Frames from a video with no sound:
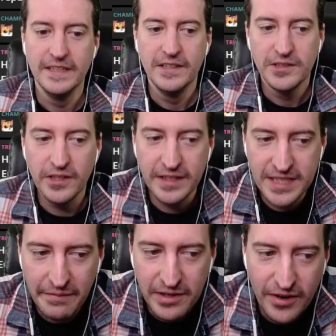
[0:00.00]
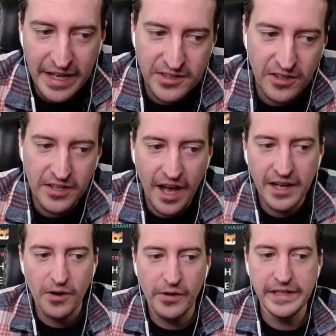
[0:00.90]
So the Democrats are not
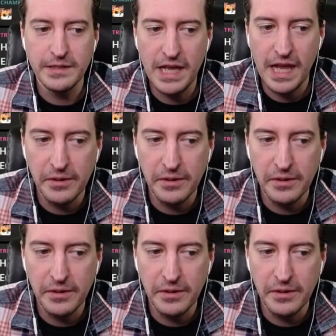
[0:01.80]
going to be able